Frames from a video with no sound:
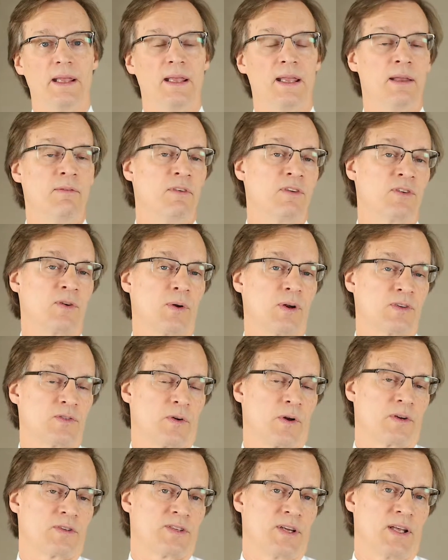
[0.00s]
Inventories,
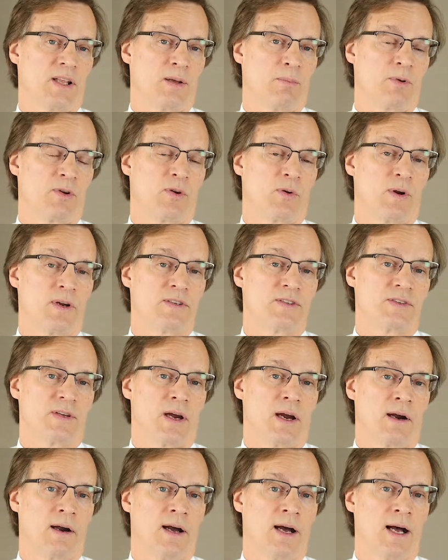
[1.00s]
for sale inventories
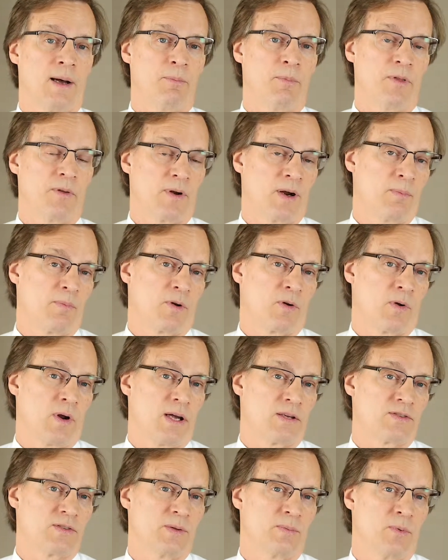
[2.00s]
are up, and they're up
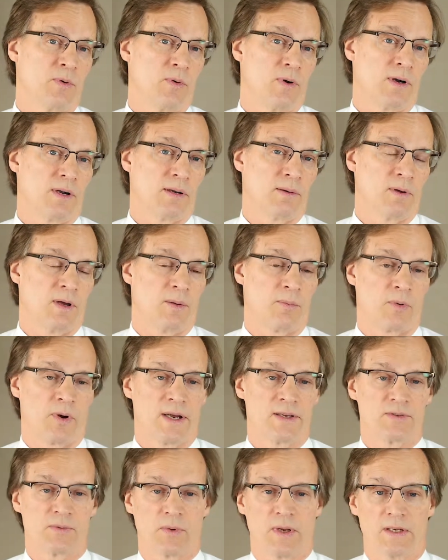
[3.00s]
across the board in all
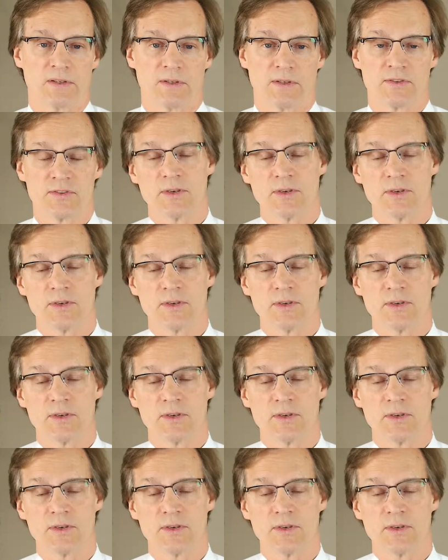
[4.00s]
price ranges.